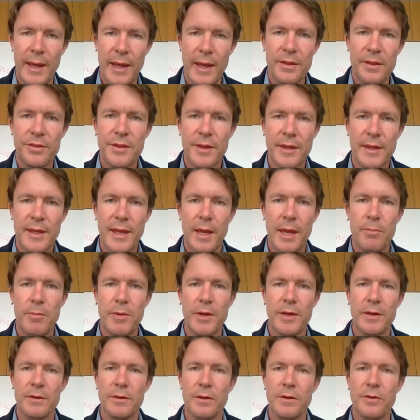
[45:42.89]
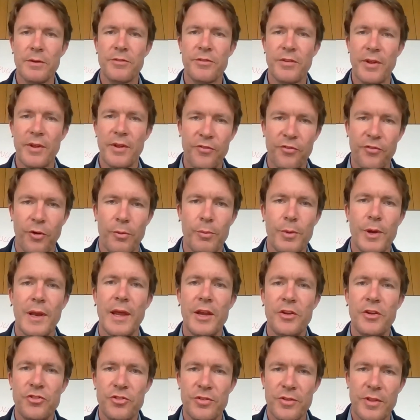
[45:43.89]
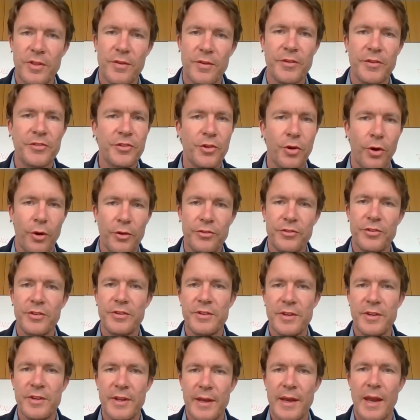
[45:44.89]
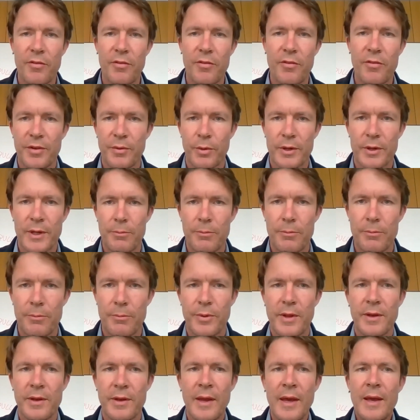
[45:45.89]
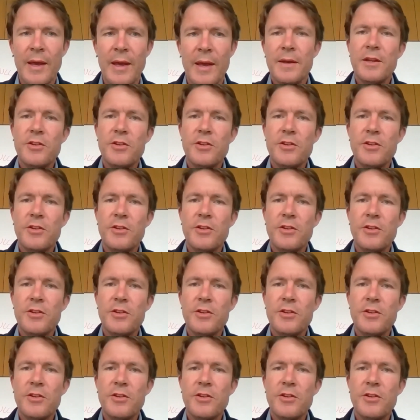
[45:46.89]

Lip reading: and the chemicals and the formulation, the viscosity and everything what comes with it,